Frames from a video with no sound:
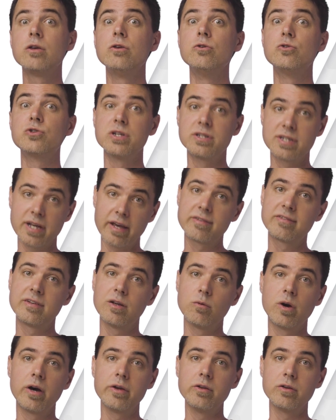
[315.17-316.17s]
you should test
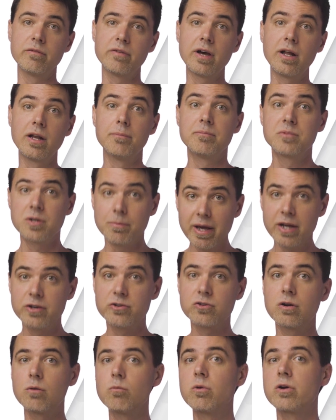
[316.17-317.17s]
it while you develop to make
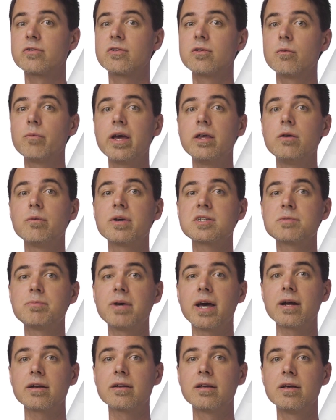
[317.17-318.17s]
sure it works the way you
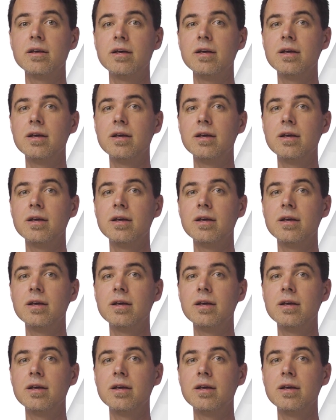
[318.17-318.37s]
expect.